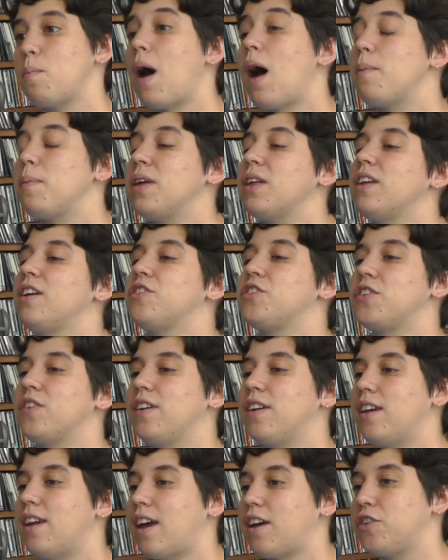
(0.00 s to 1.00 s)
Population
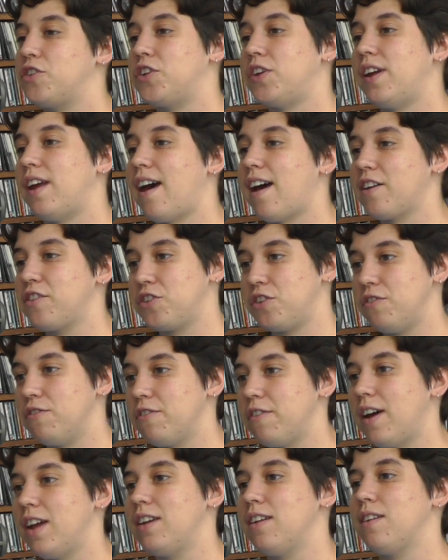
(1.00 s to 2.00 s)
Connection Action
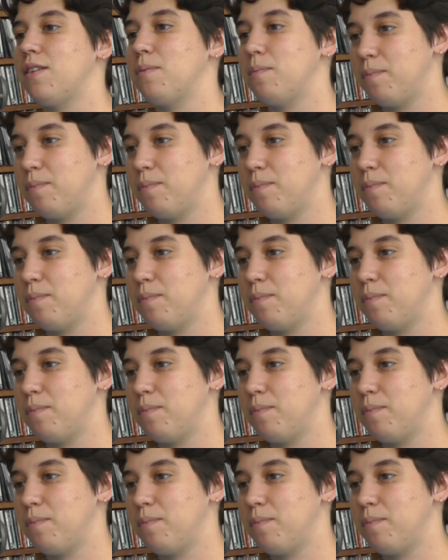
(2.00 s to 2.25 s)
Fund.